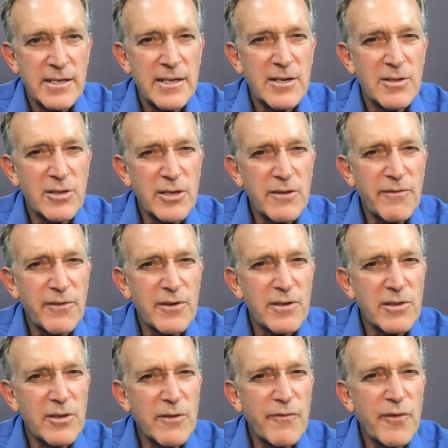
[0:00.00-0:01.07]
You know, look for
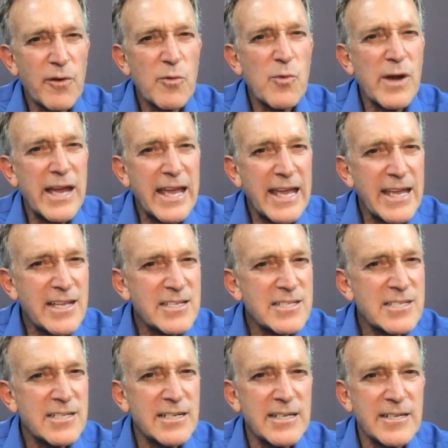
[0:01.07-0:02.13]
look for ways
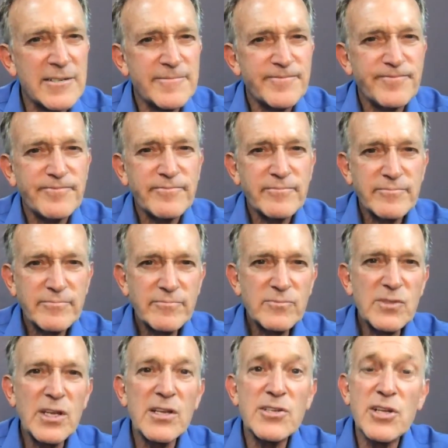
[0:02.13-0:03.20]
to
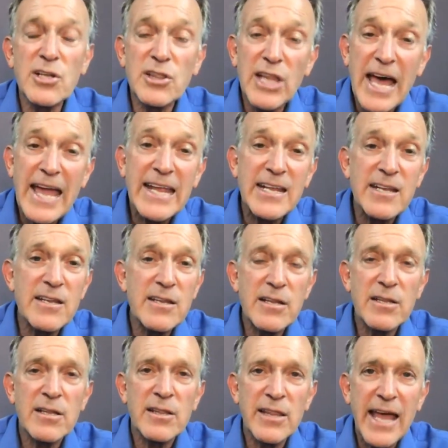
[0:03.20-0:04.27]
to
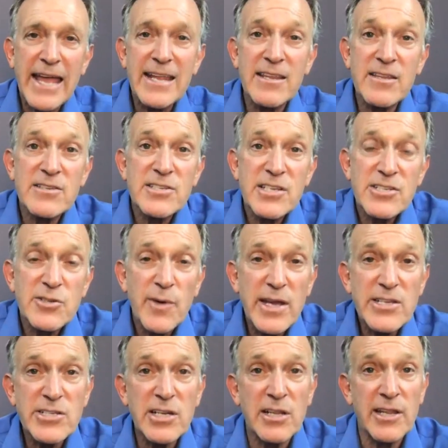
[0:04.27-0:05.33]
lighten lighten the
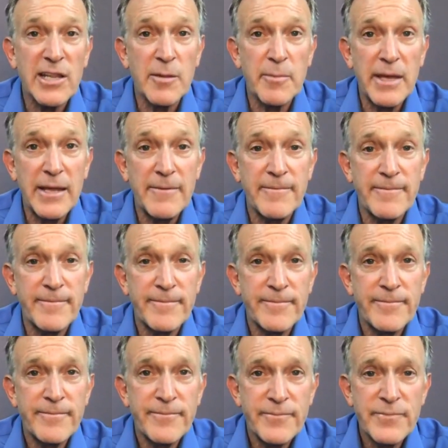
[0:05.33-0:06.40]
situation a little bit,
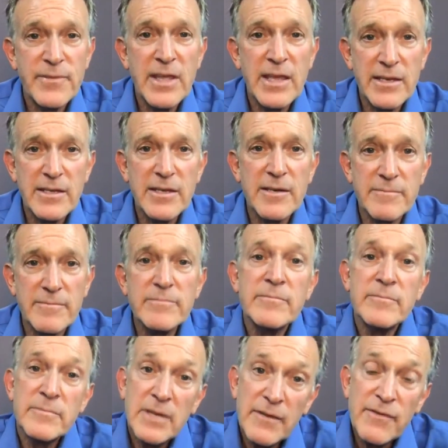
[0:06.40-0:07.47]
and um,
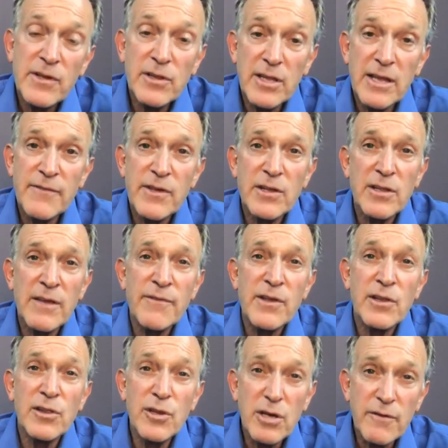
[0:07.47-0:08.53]
if you if you if you
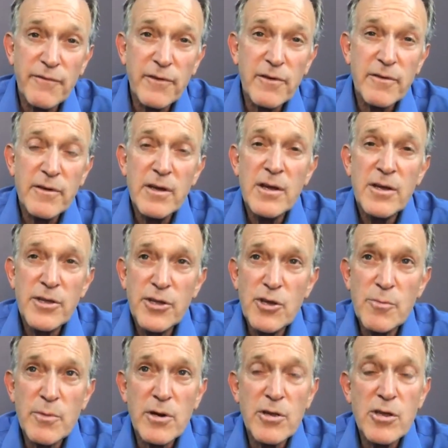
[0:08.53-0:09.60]
look for
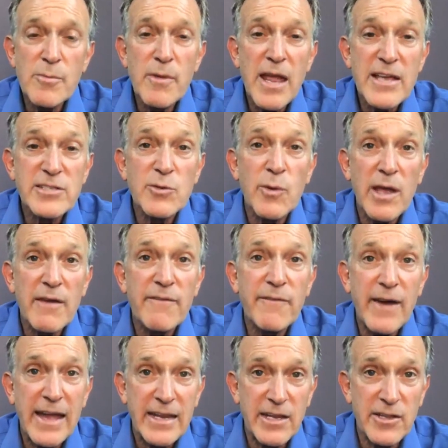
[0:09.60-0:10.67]
humor, humor has a way of
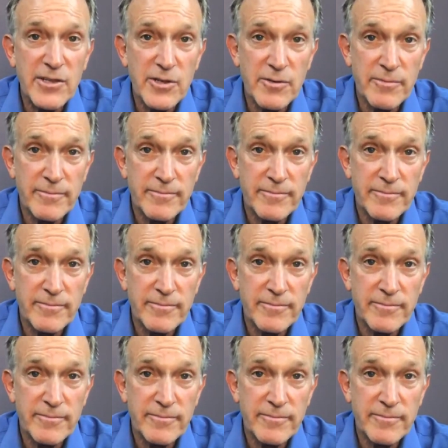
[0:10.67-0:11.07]
finding you.